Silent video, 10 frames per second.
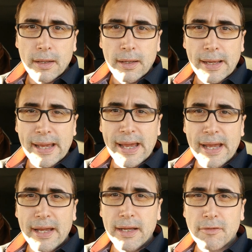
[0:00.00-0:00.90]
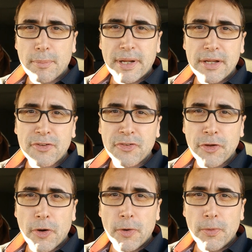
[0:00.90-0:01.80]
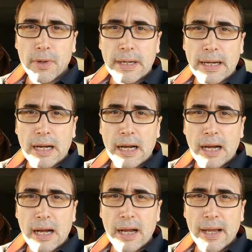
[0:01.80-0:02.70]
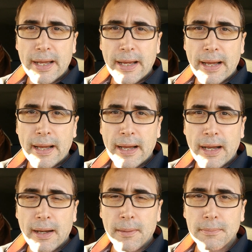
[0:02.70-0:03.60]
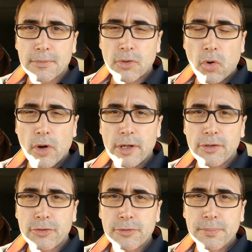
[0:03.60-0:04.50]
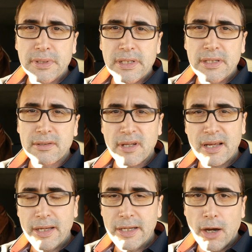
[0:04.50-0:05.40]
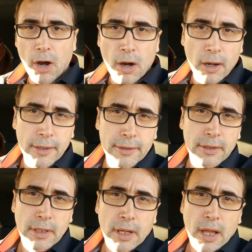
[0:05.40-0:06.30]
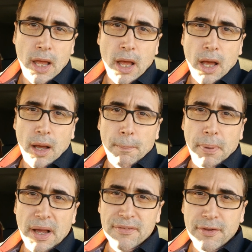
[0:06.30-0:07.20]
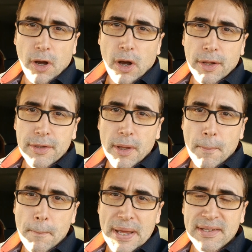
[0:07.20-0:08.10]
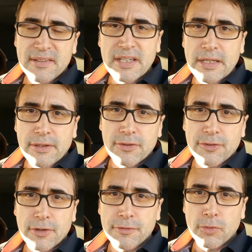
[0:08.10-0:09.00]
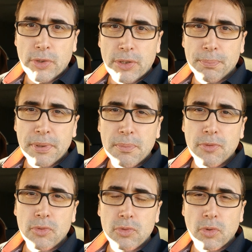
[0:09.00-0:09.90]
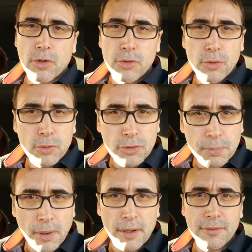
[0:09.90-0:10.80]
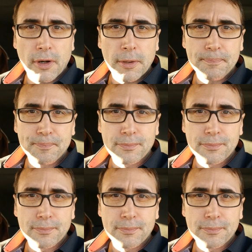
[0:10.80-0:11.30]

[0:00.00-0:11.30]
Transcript: Hey everybody, so I am going to be taking on Python mentees, if you will, people who are new to Python